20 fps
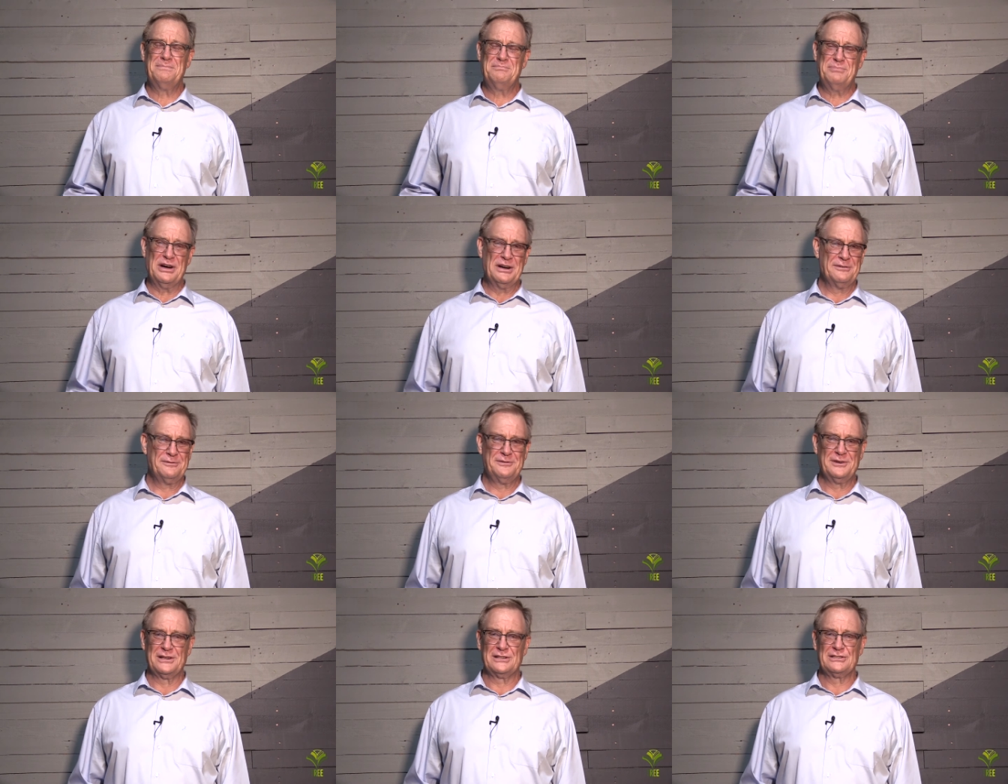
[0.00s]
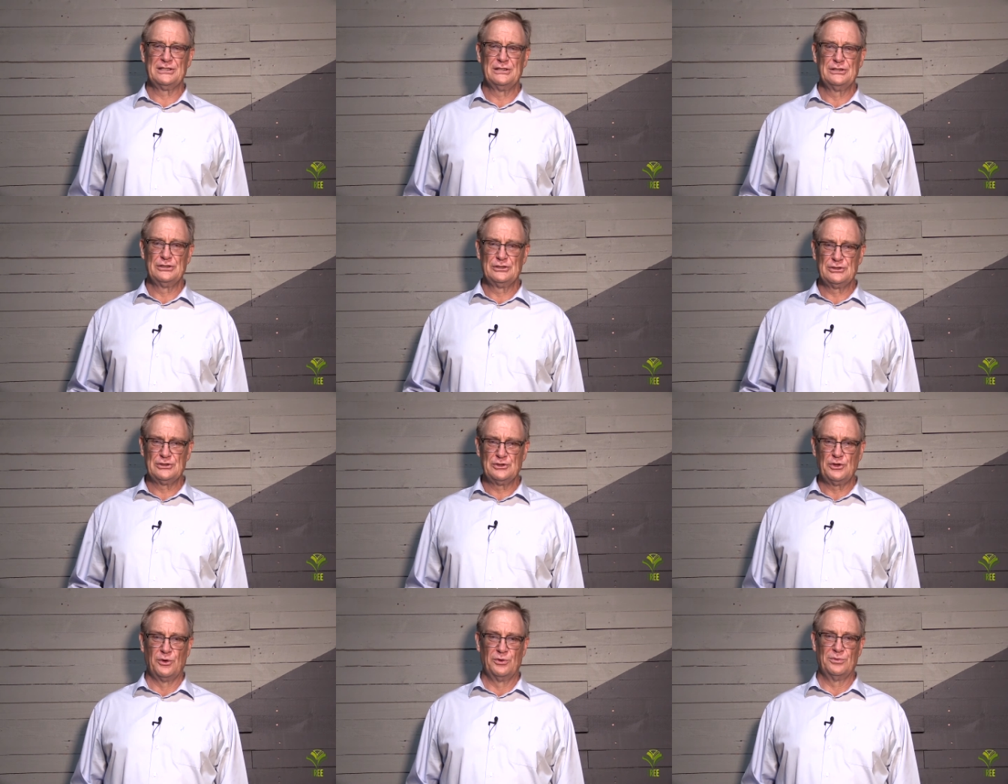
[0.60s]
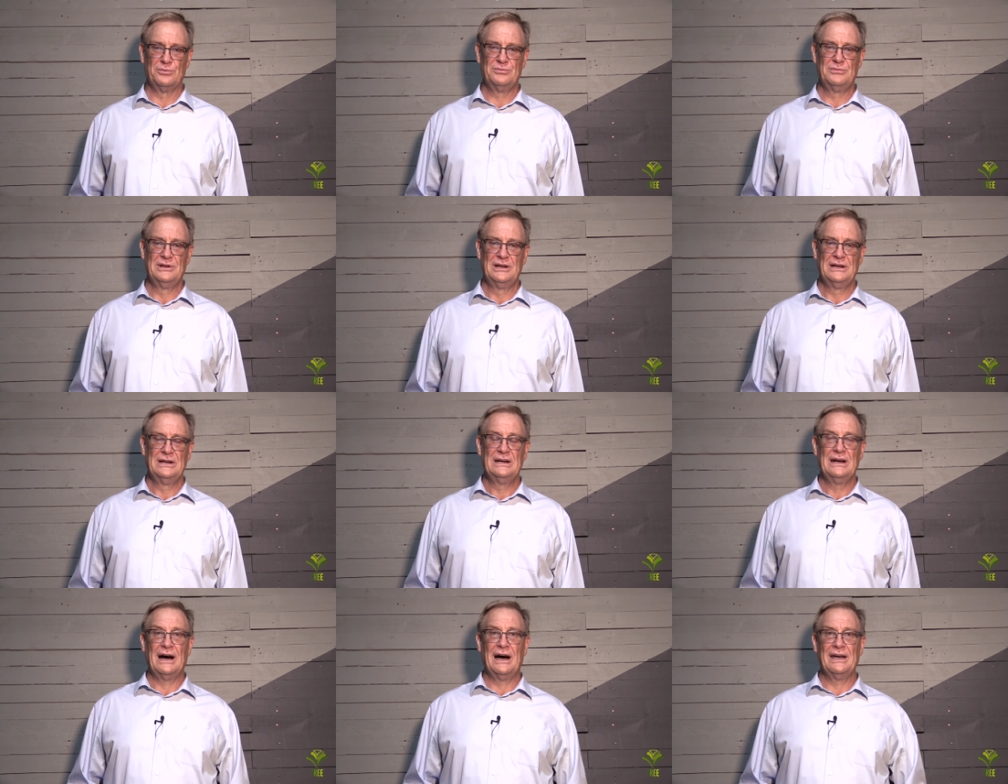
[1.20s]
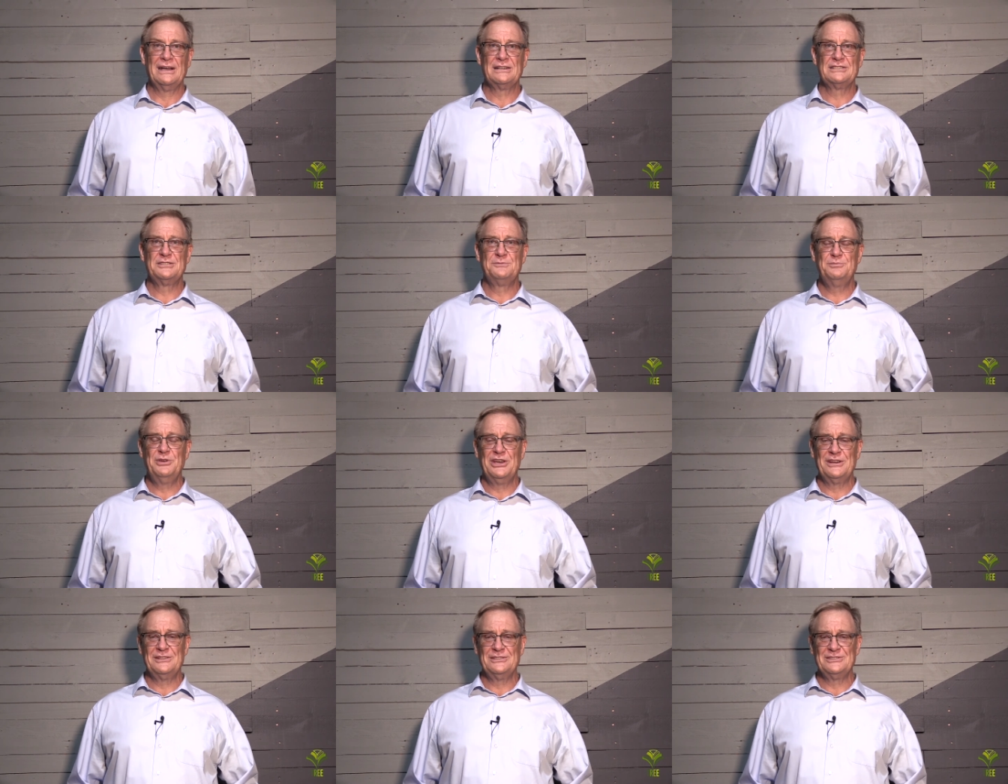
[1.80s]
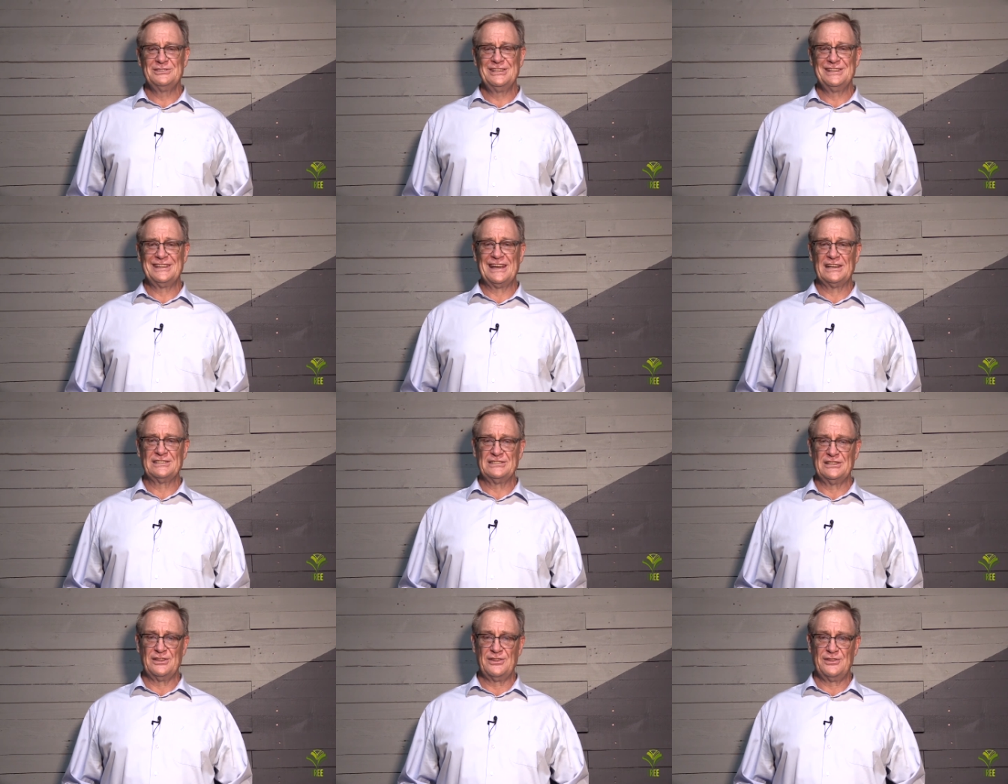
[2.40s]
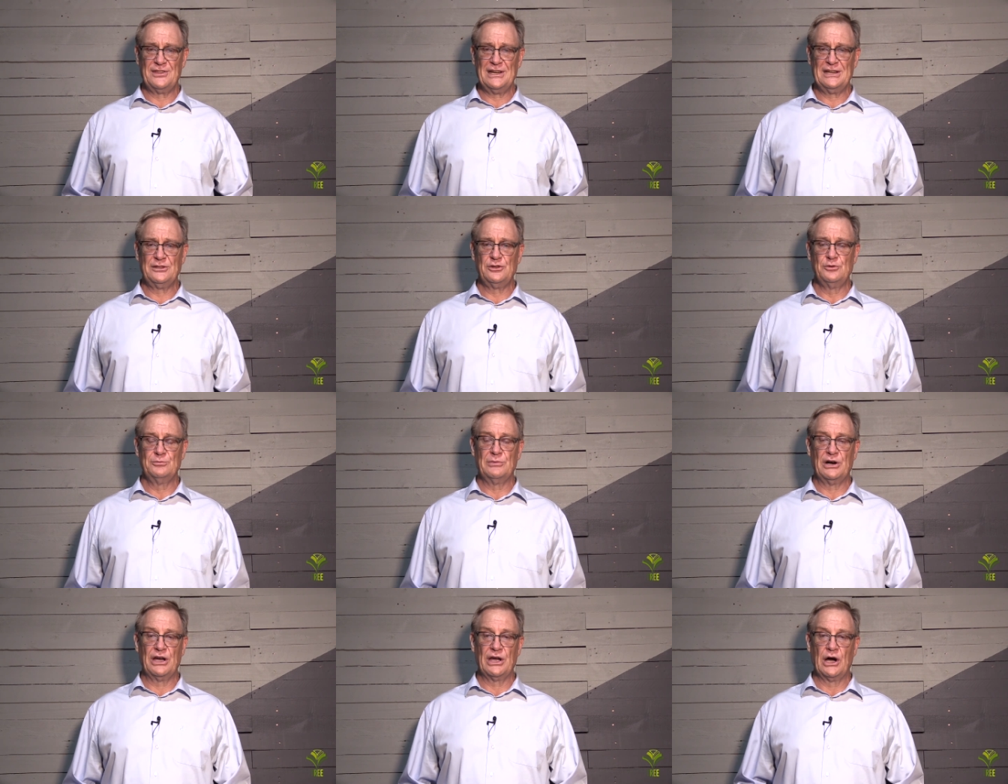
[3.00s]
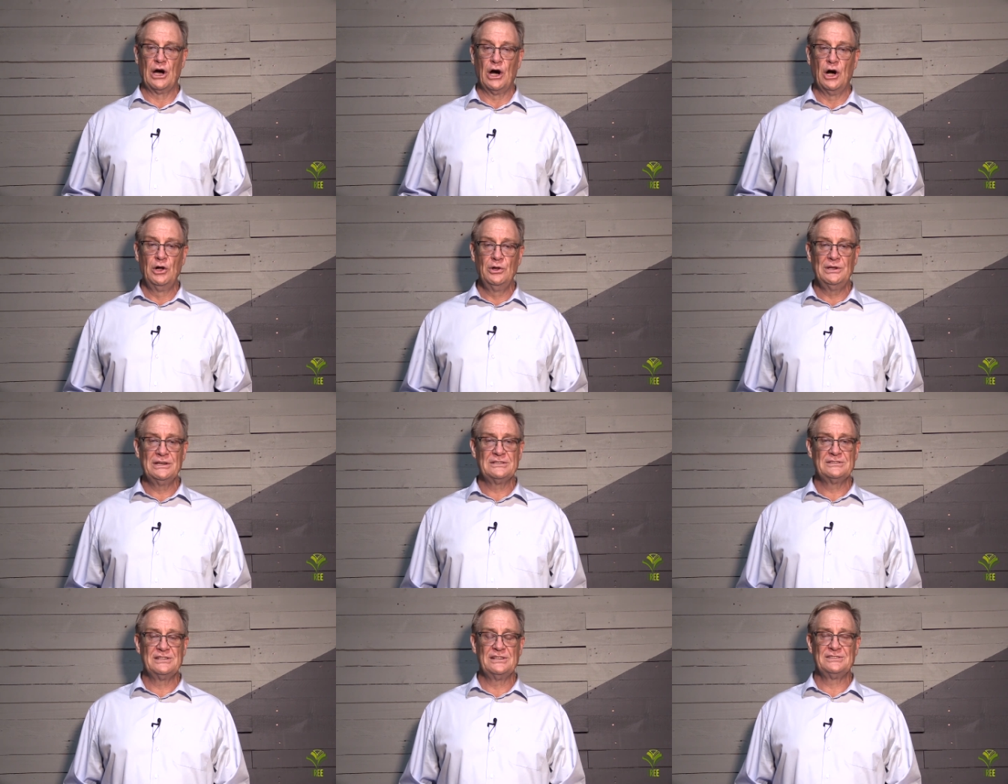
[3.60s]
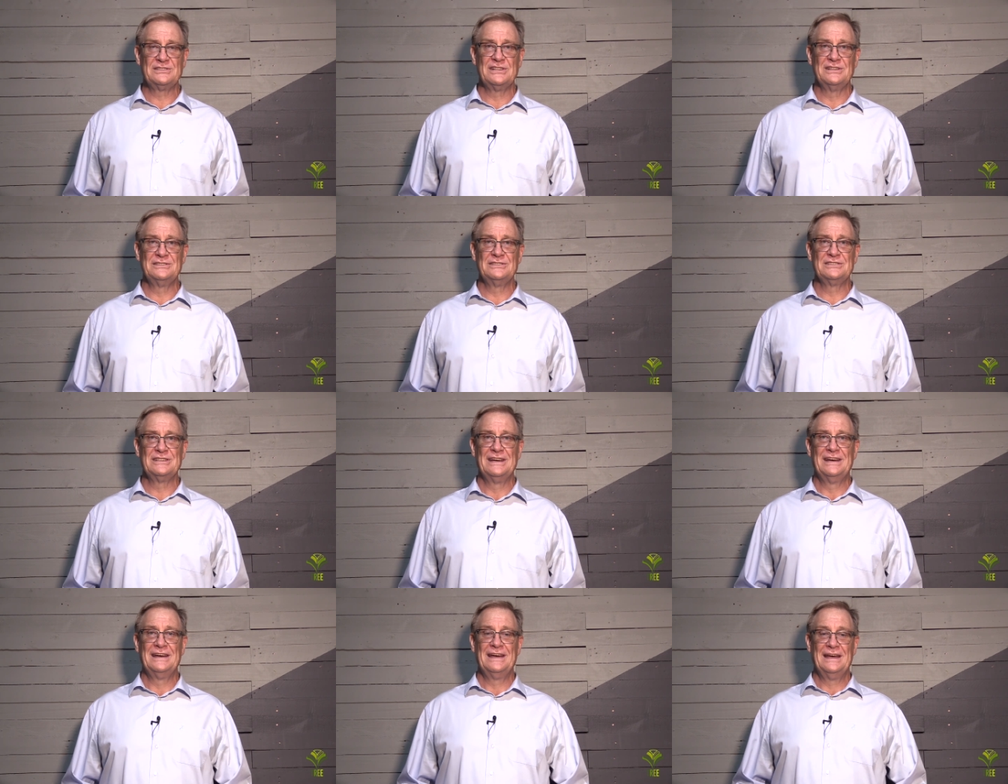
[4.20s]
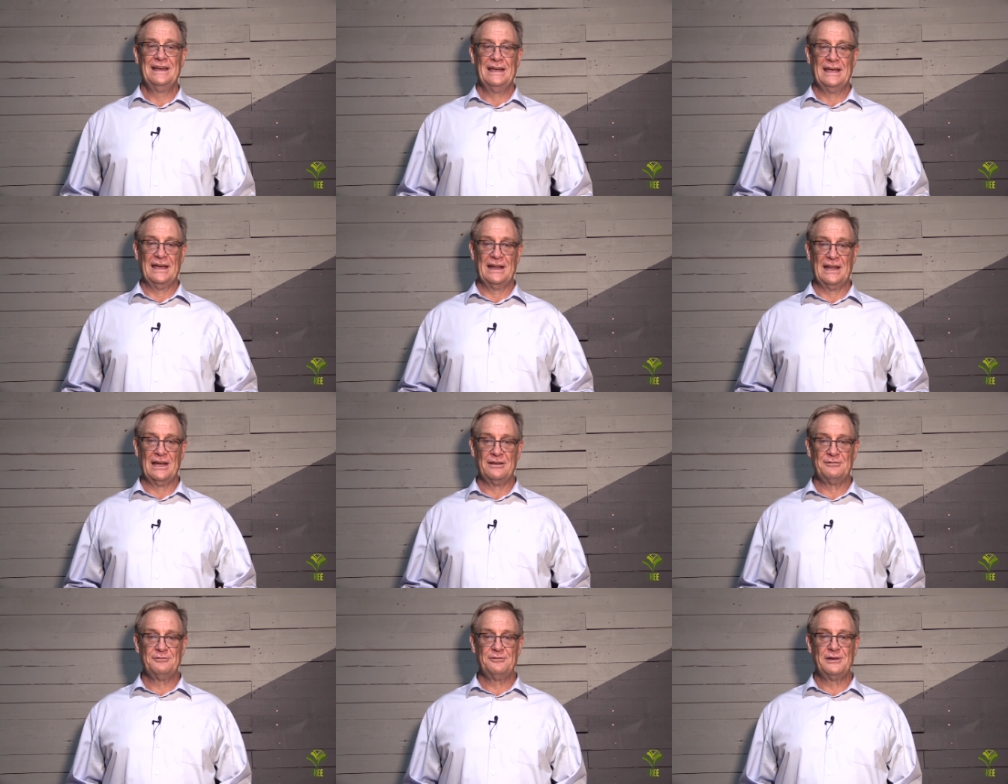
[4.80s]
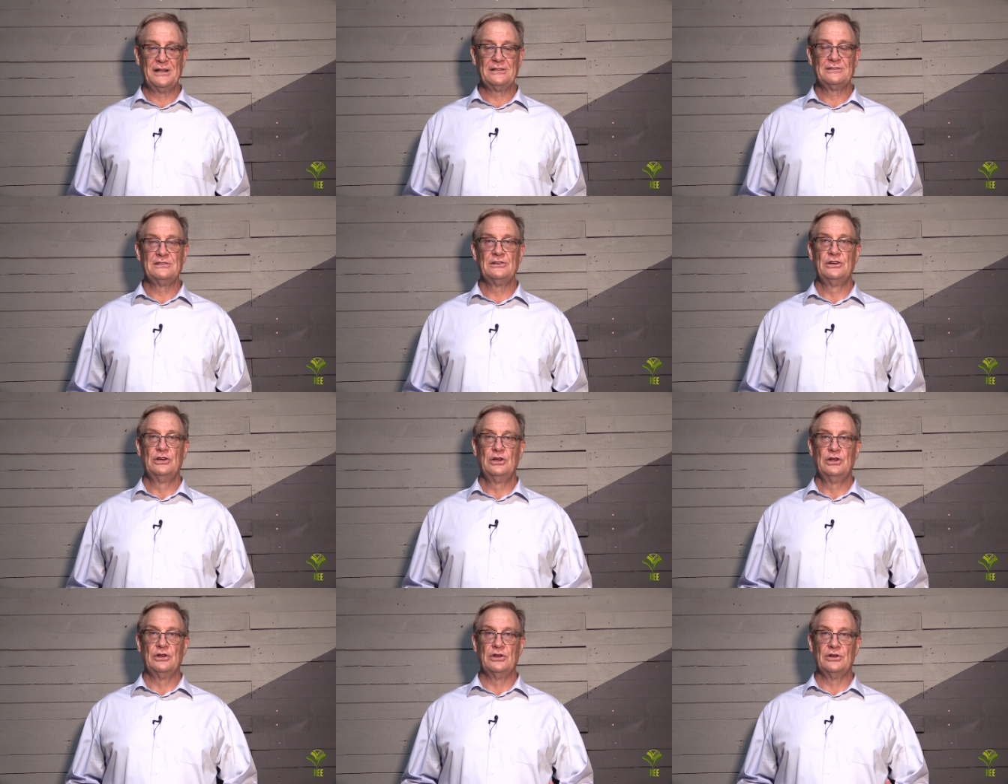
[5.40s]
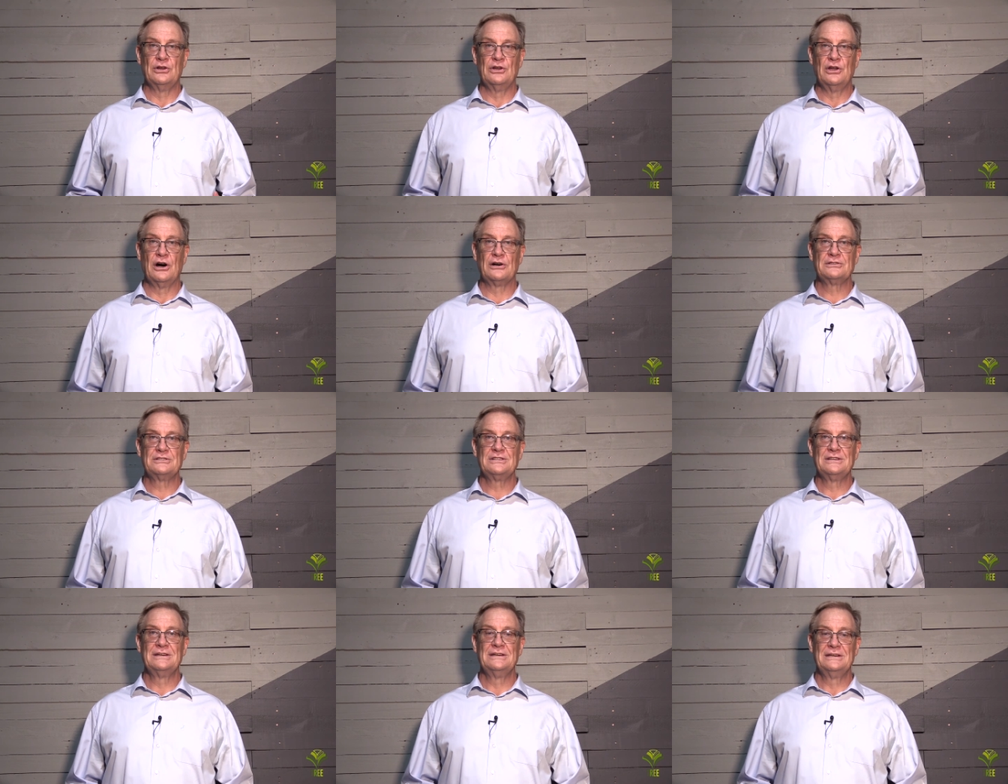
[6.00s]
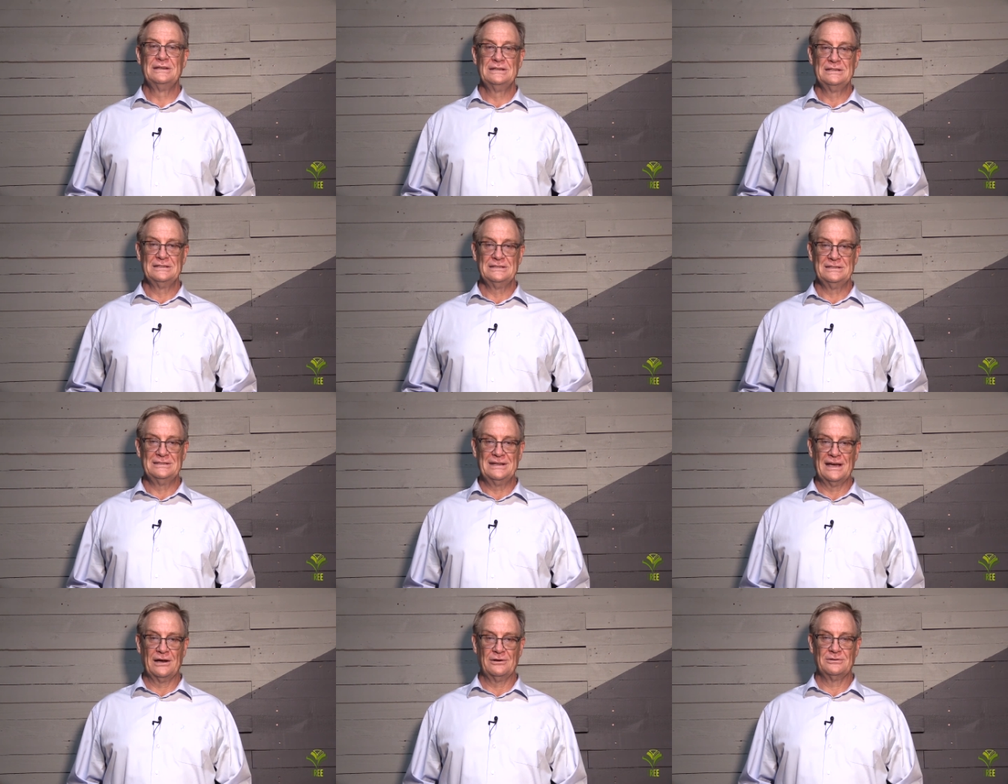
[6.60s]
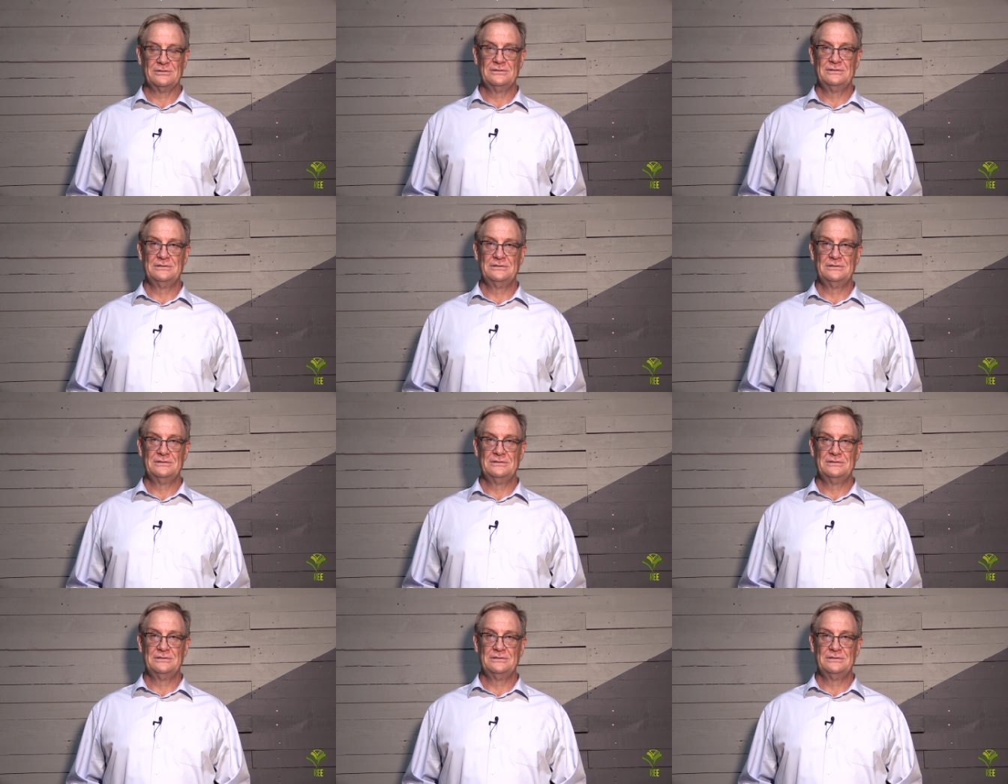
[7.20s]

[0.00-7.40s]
perfect storm. I experienced it as a threat to my whole existence and I felt knocked down.